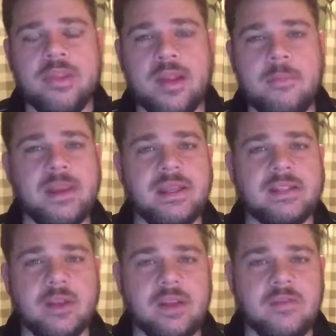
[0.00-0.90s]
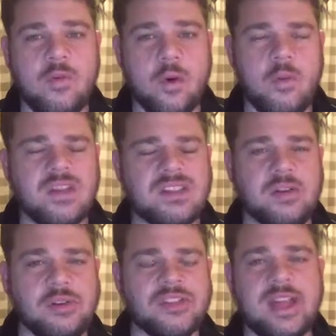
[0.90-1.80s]
the company is looking for, what
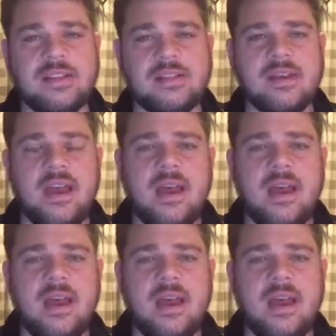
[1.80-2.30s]
skill sets